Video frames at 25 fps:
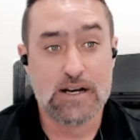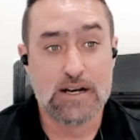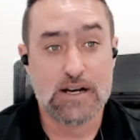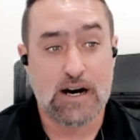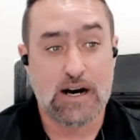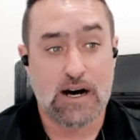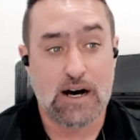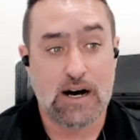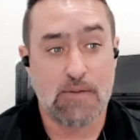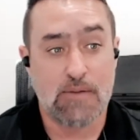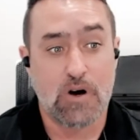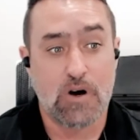
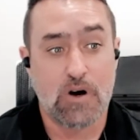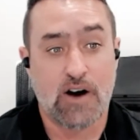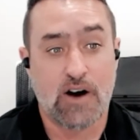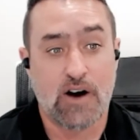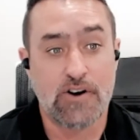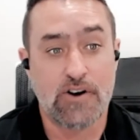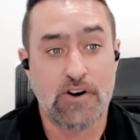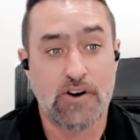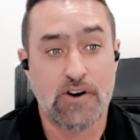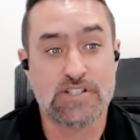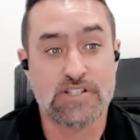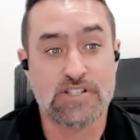
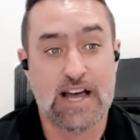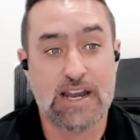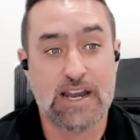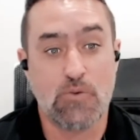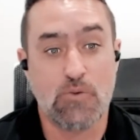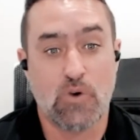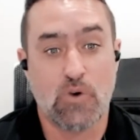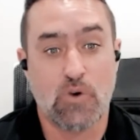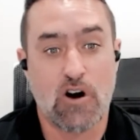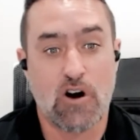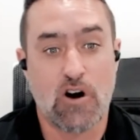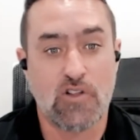
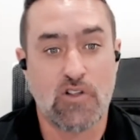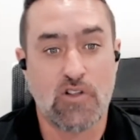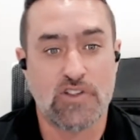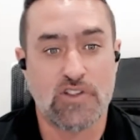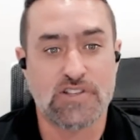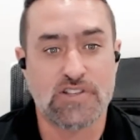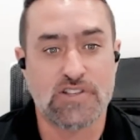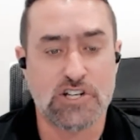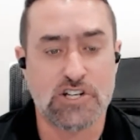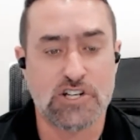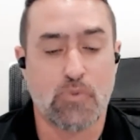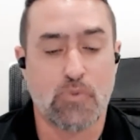Understanding what are all the
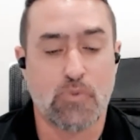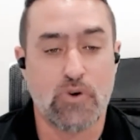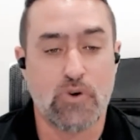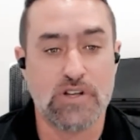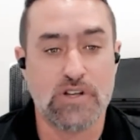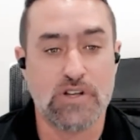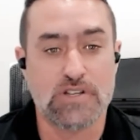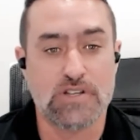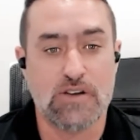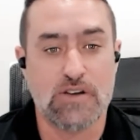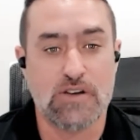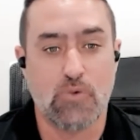touch
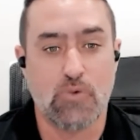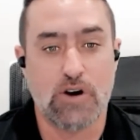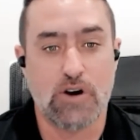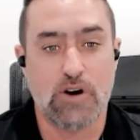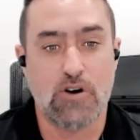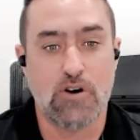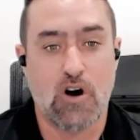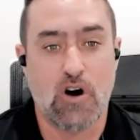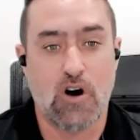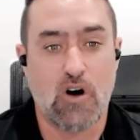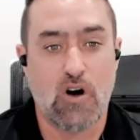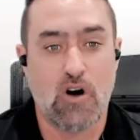points and what
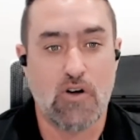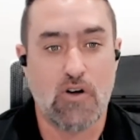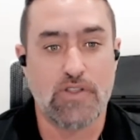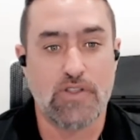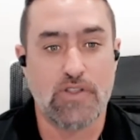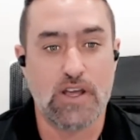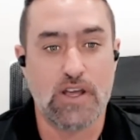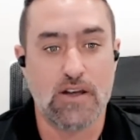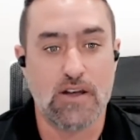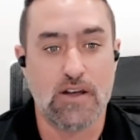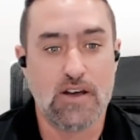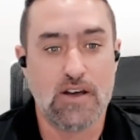are all
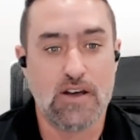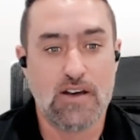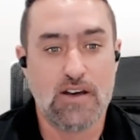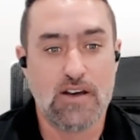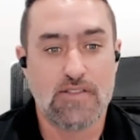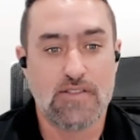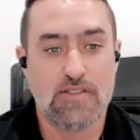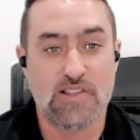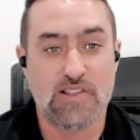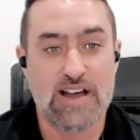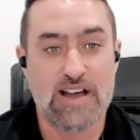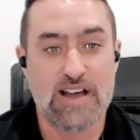the
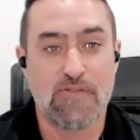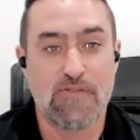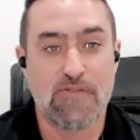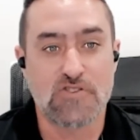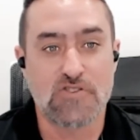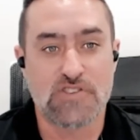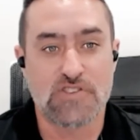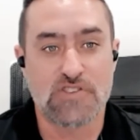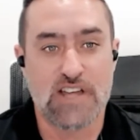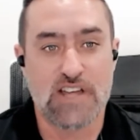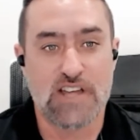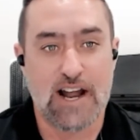
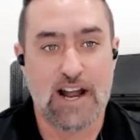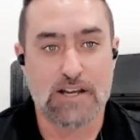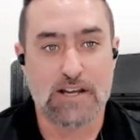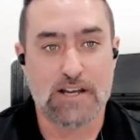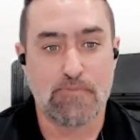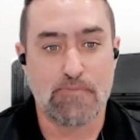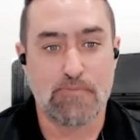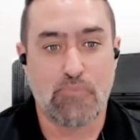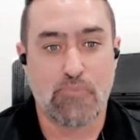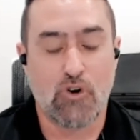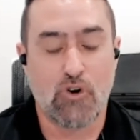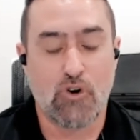levers that I
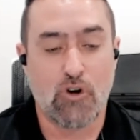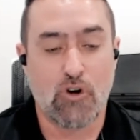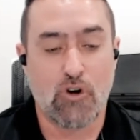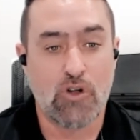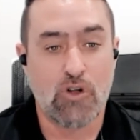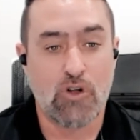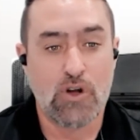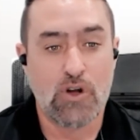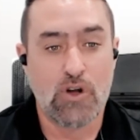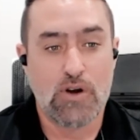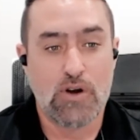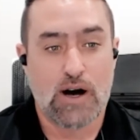can pull.